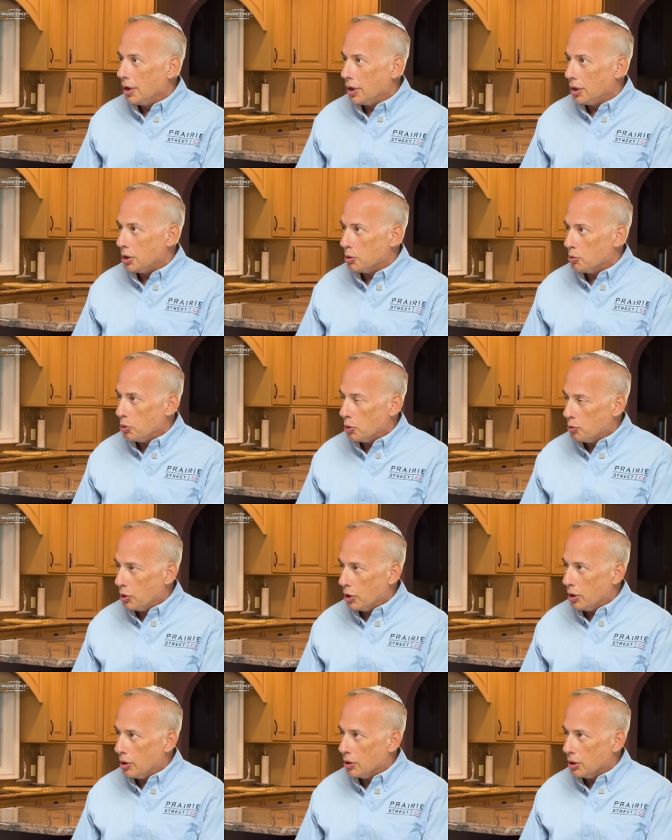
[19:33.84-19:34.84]
and you're
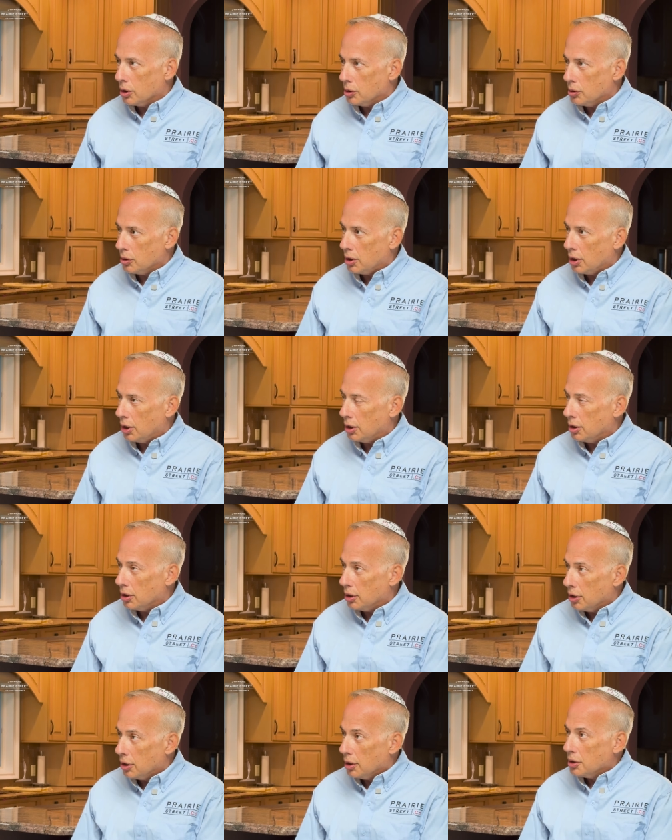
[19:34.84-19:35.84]
preparing and you kind
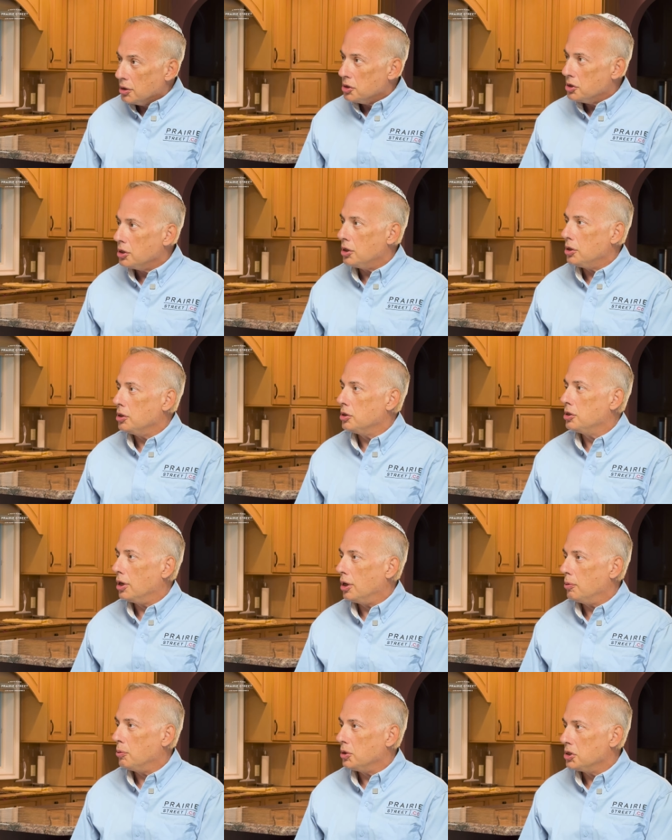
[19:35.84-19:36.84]
of set your
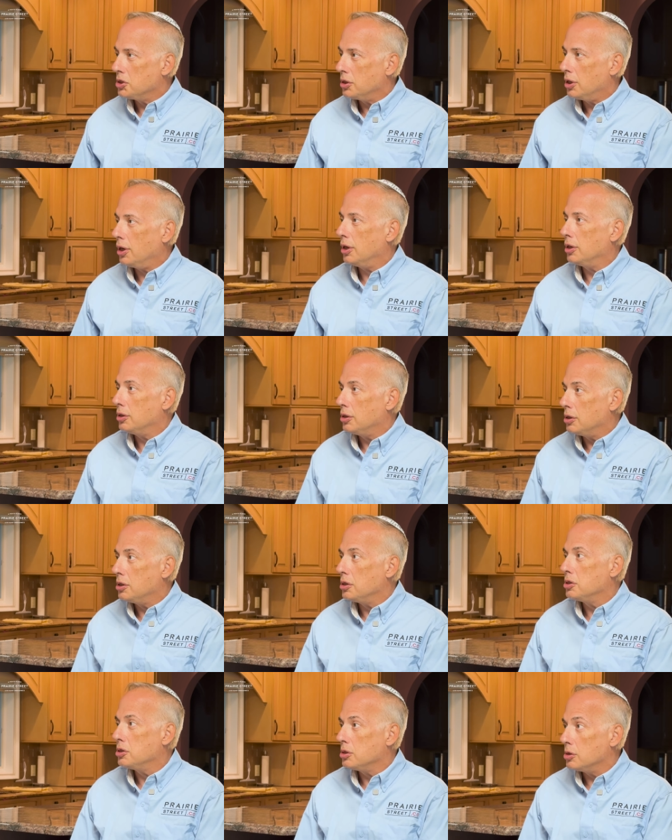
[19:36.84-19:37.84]
time aside that
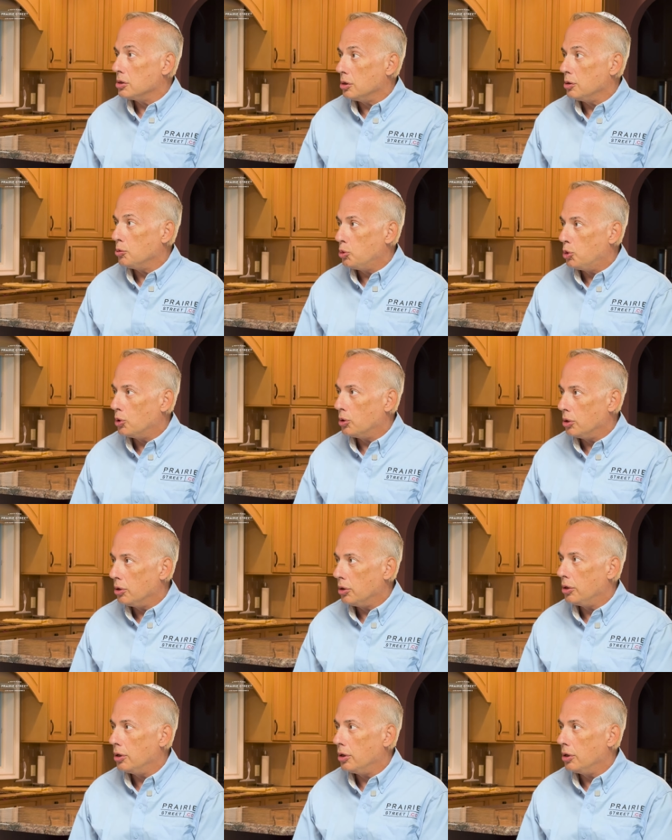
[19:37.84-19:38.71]
this is an important